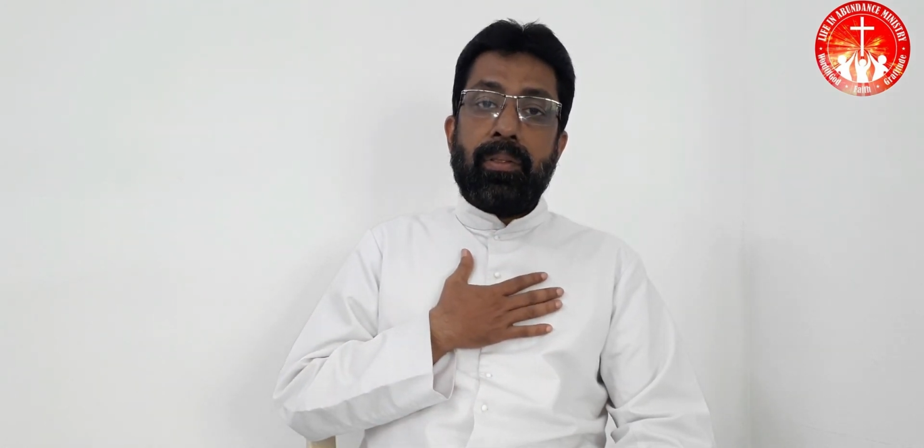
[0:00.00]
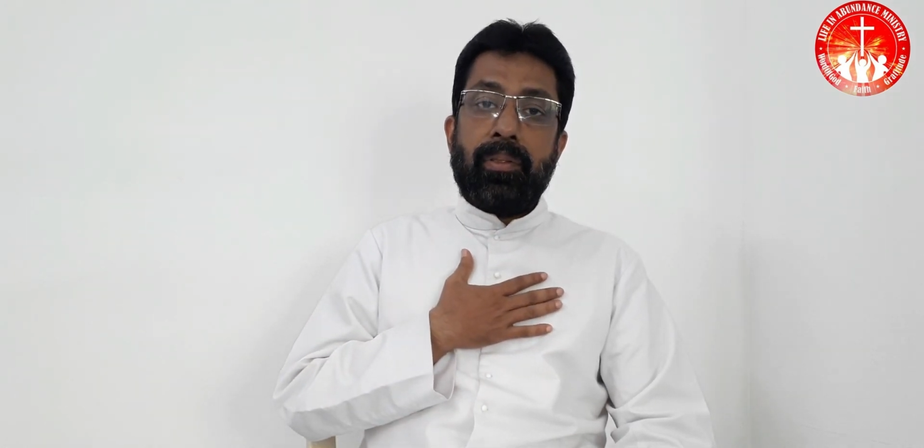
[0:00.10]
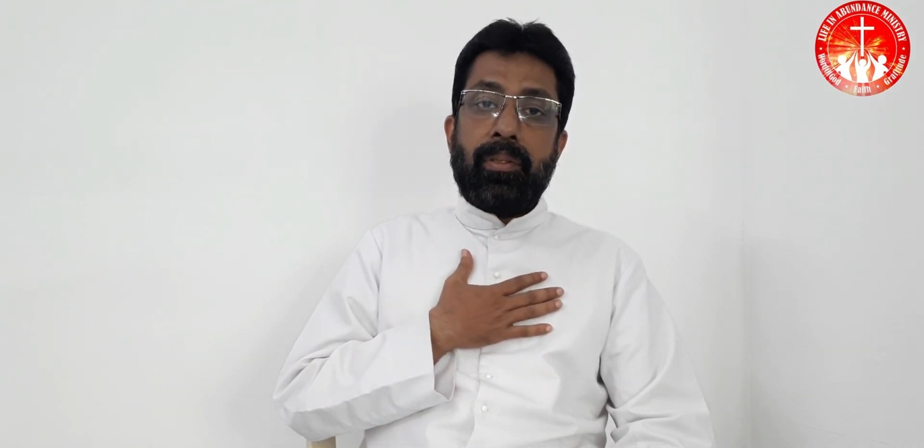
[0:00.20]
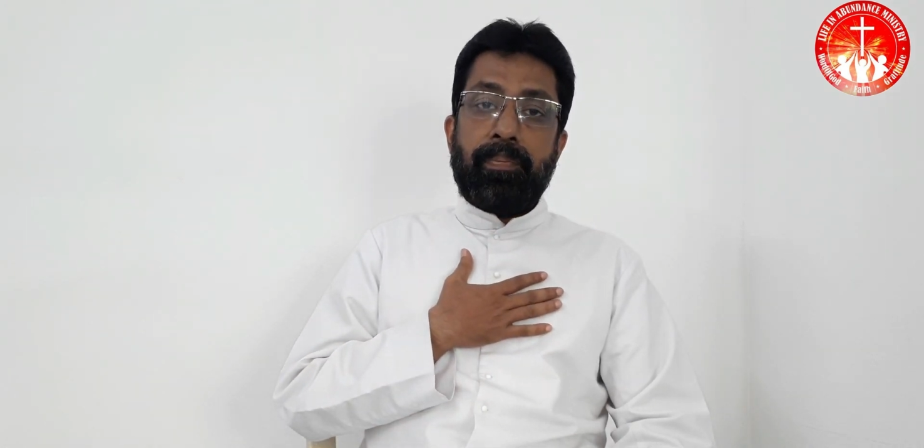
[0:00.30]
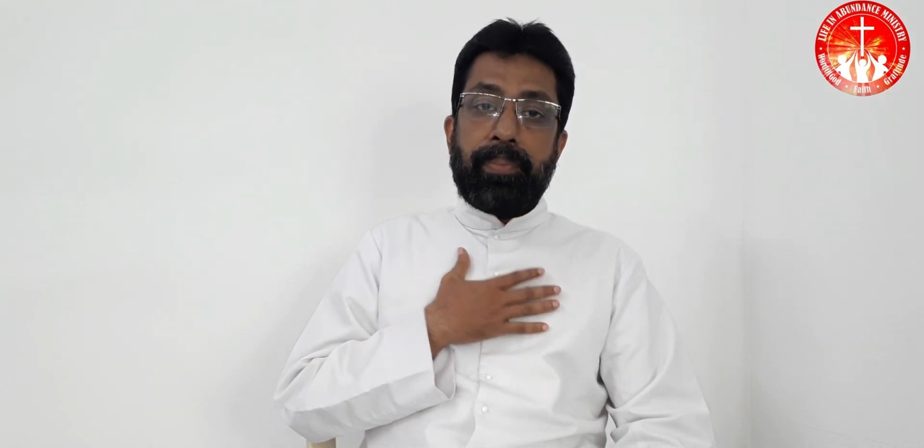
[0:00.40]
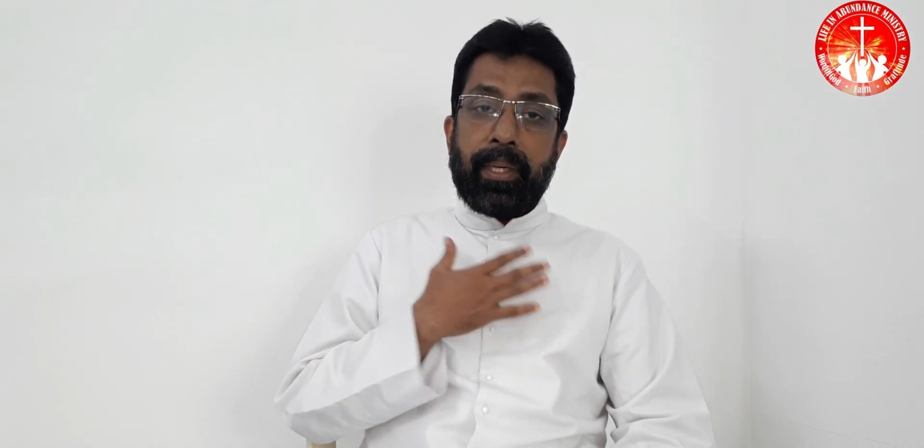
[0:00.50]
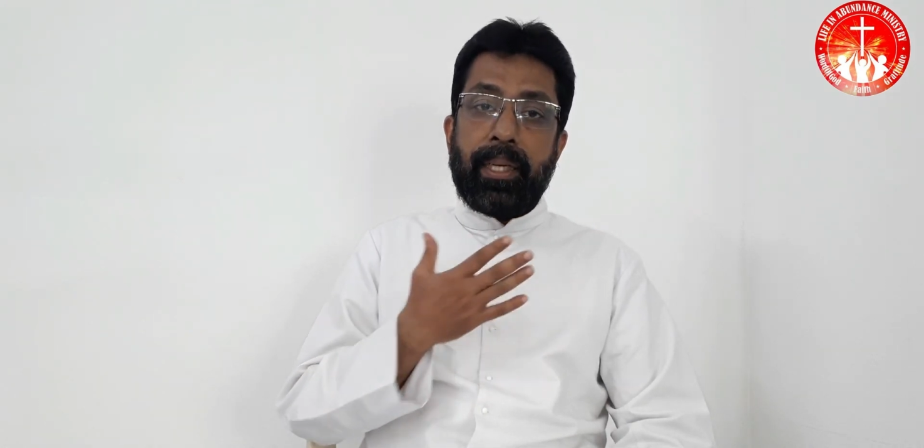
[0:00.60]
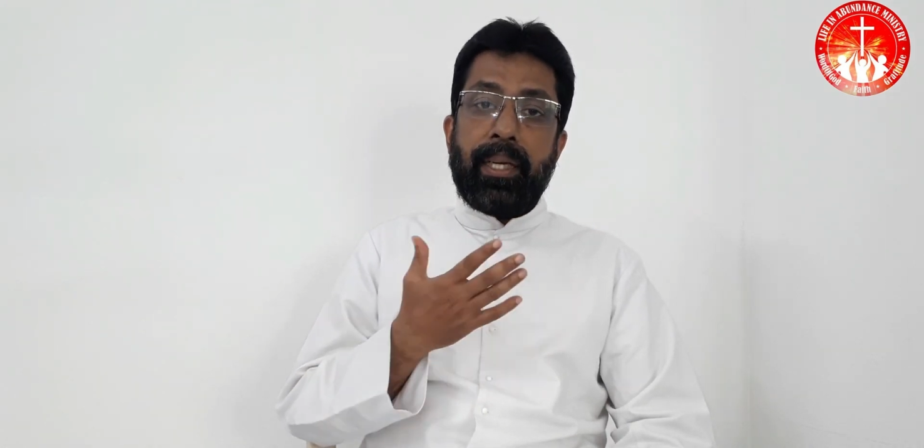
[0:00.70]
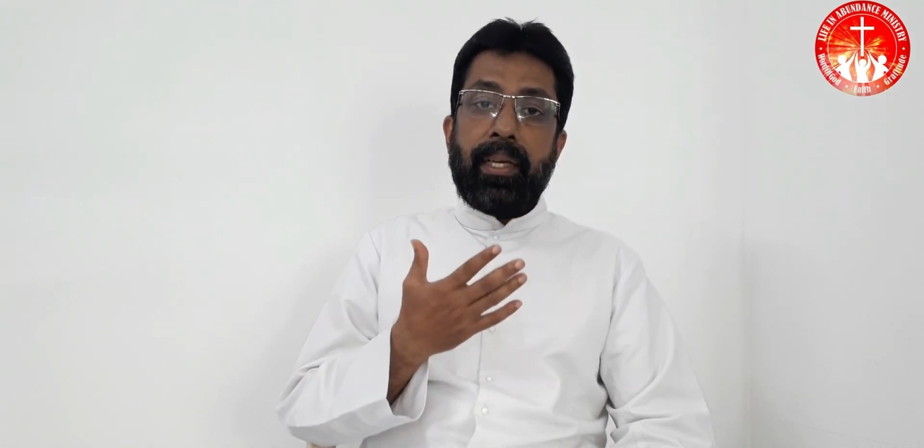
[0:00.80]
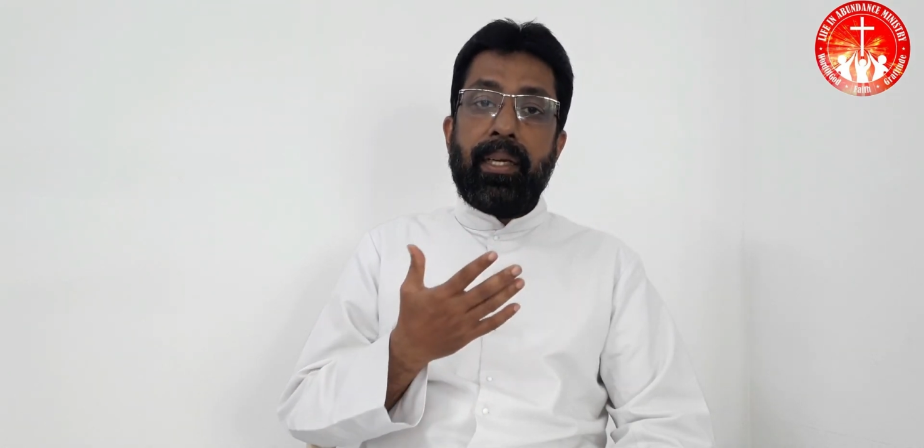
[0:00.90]
To
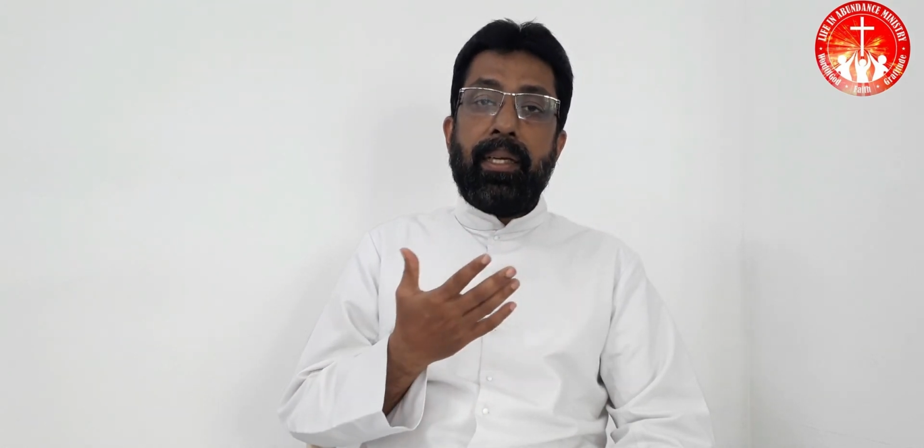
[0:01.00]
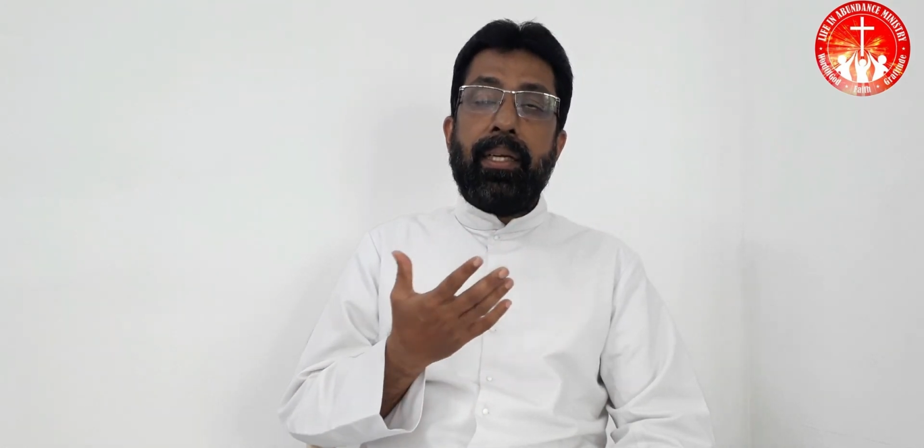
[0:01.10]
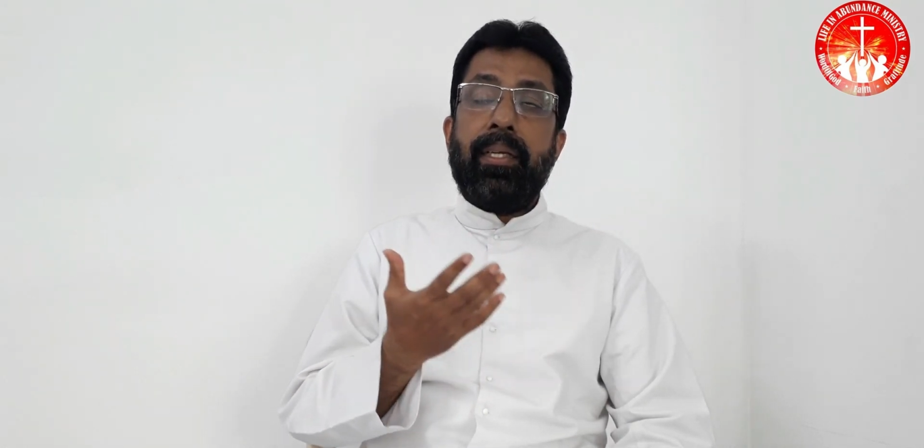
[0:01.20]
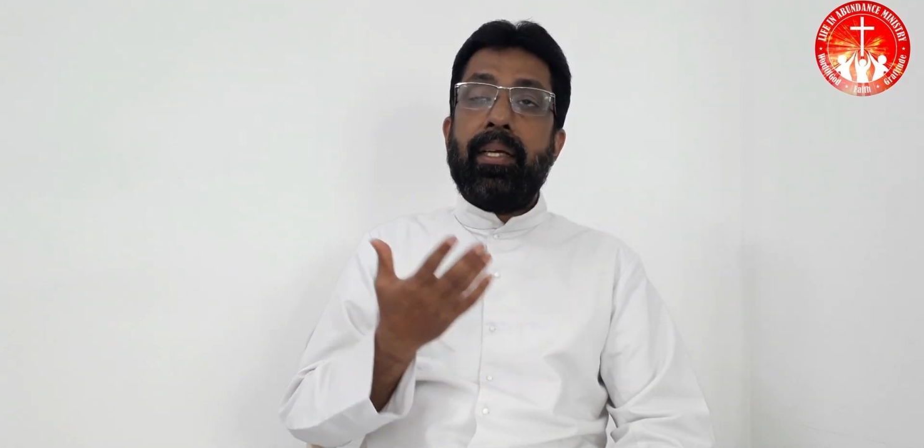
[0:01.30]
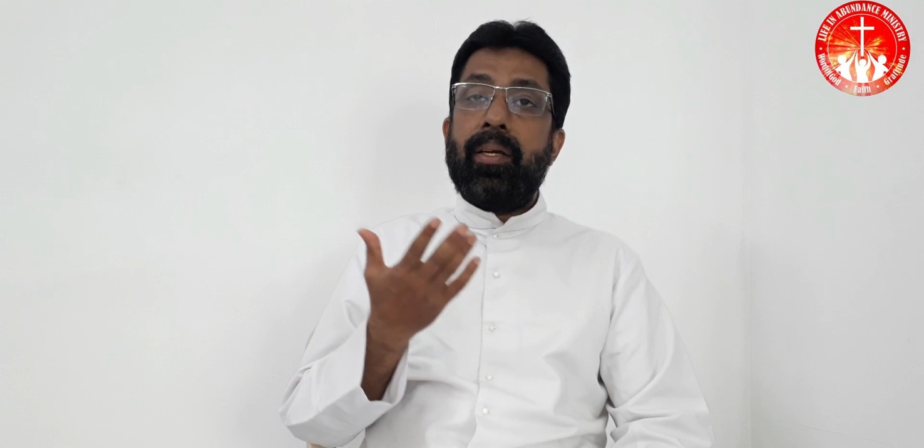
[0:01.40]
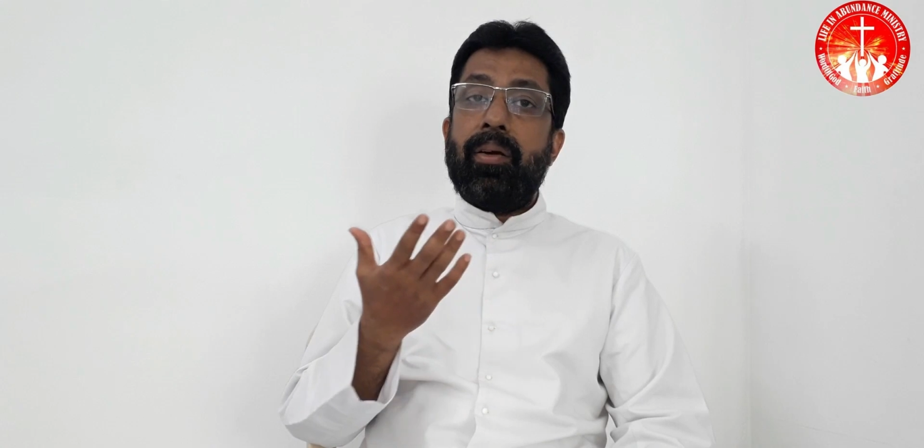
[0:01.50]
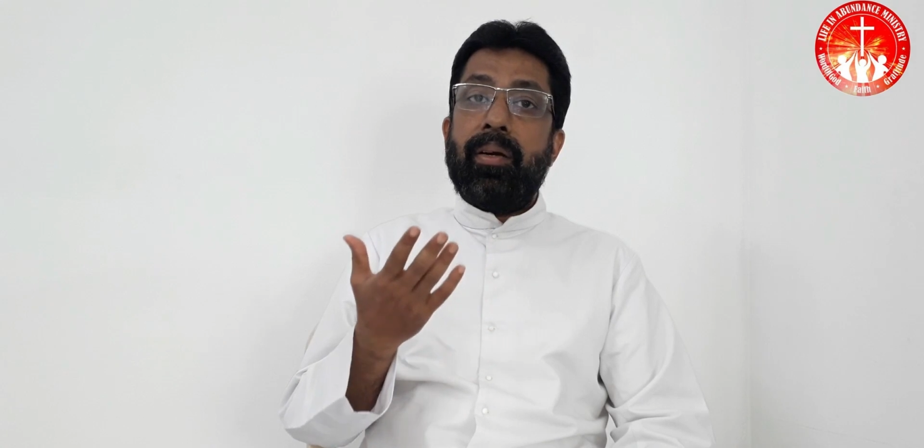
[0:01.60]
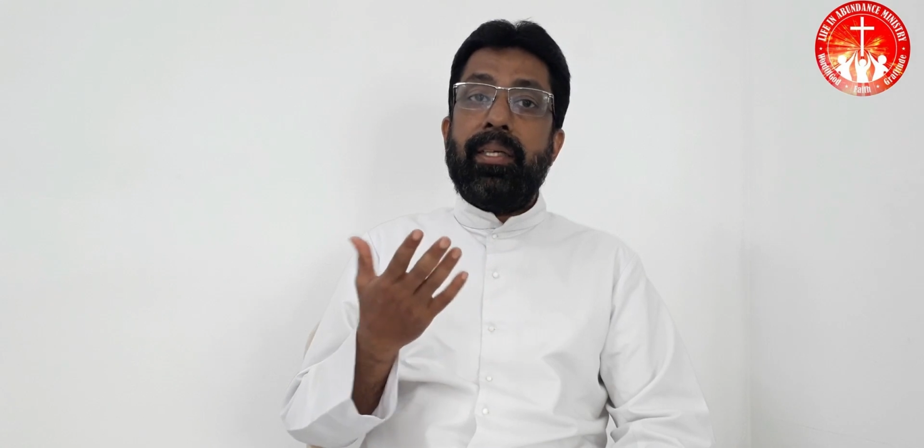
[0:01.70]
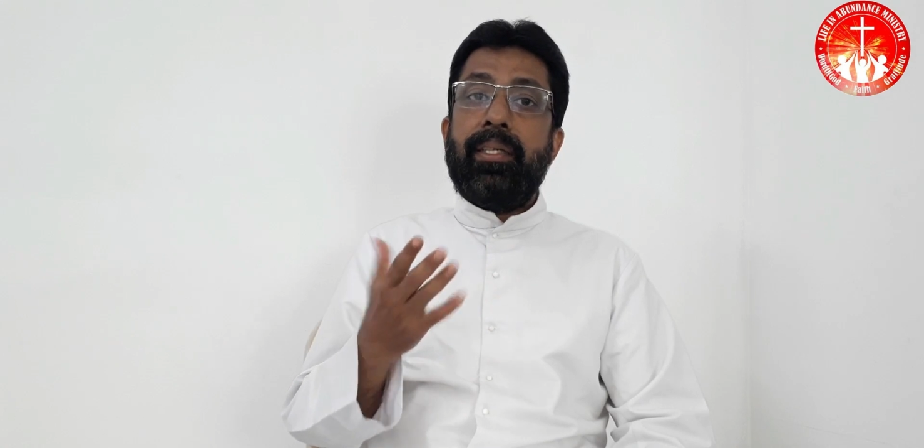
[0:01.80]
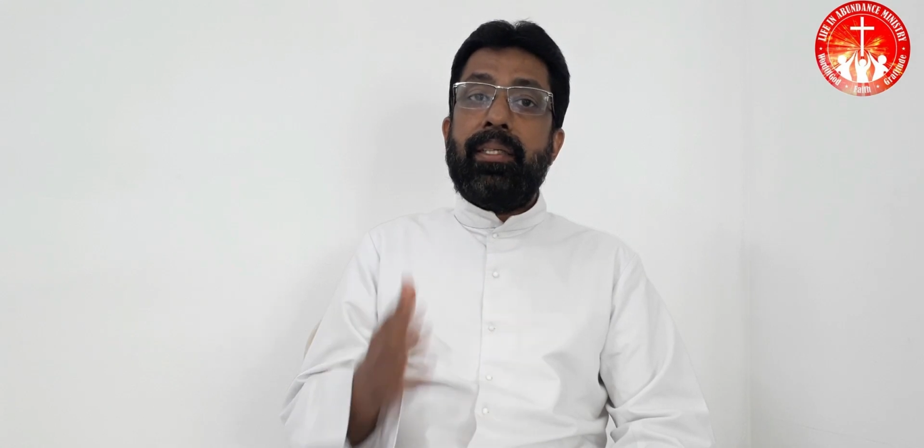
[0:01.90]
pray in the
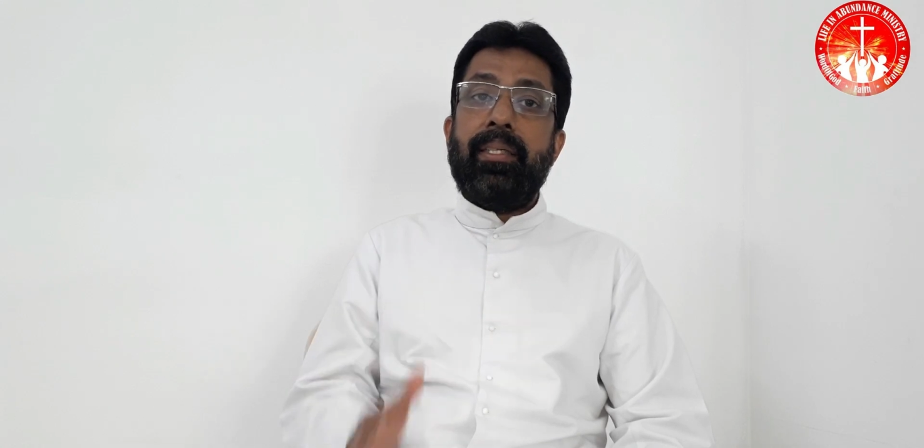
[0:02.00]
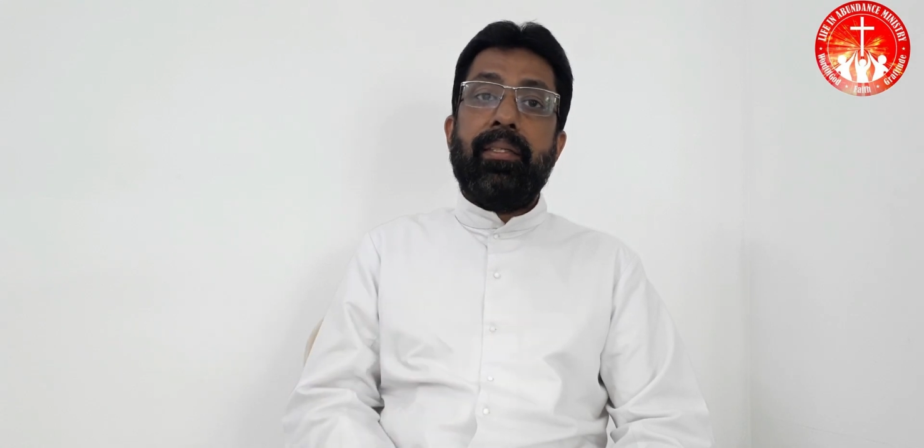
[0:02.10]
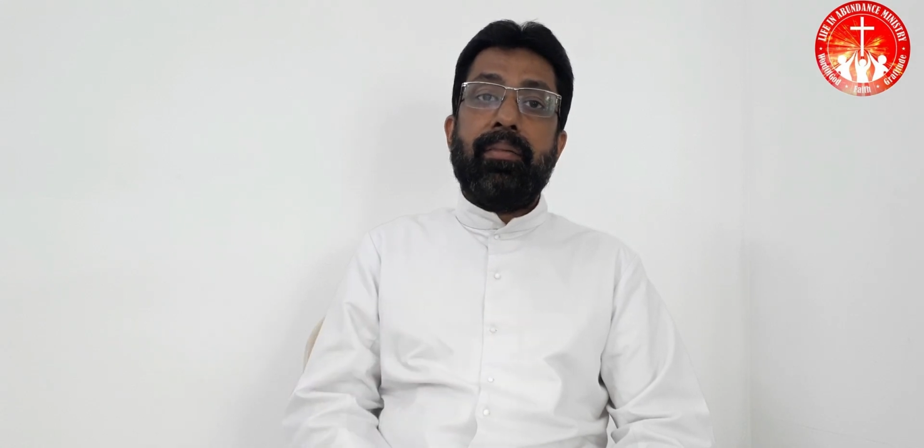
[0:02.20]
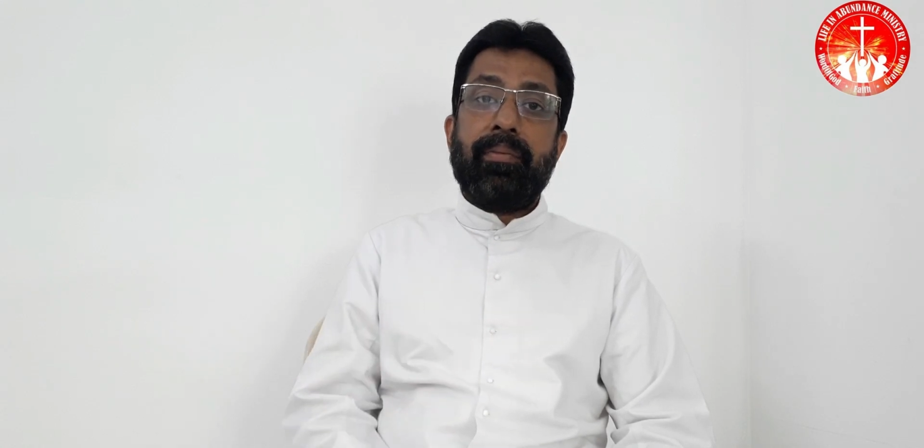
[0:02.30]
anointing,